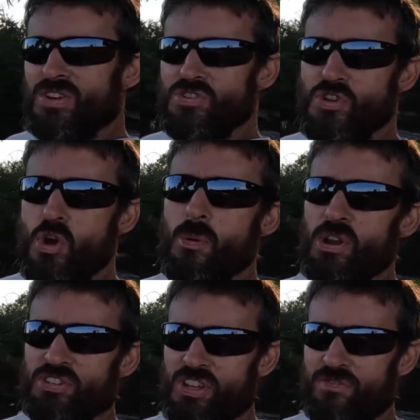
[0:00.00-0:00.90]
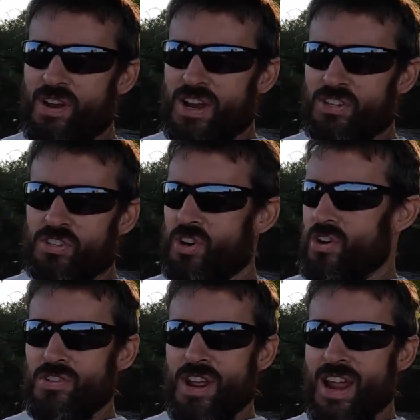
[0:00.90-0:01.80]
numerous invites
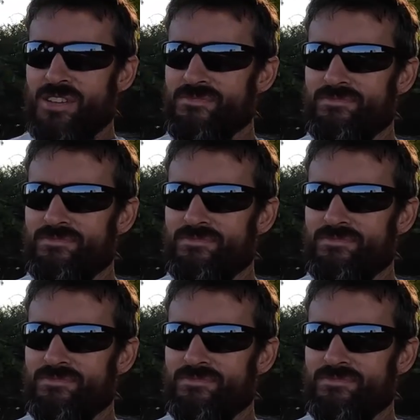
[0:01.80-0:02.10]
turned down.